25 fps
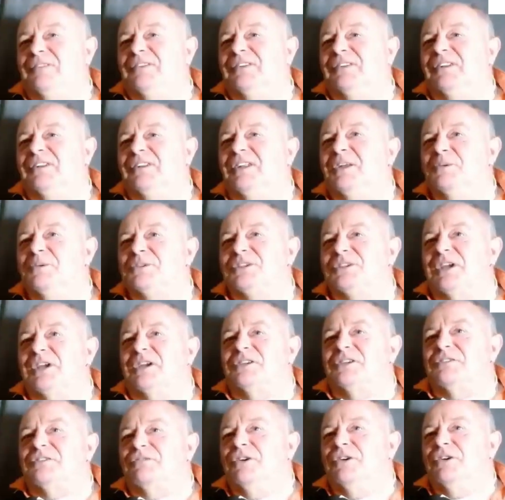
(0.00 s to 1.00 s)
He was
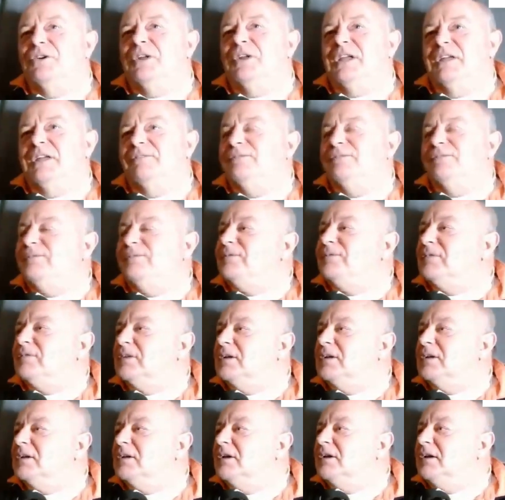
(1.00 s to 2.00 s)
Dutch, but Rudy. He was a German
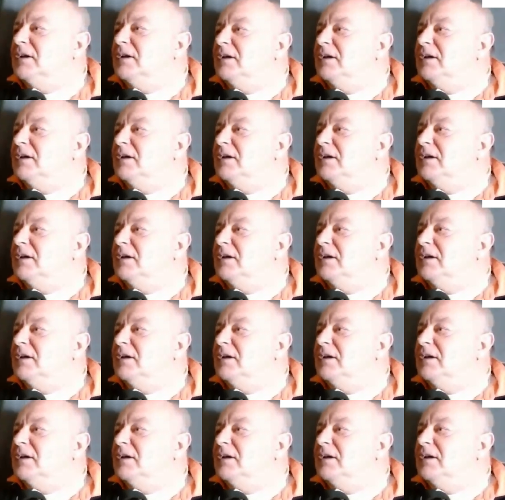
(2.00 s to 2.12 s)
star.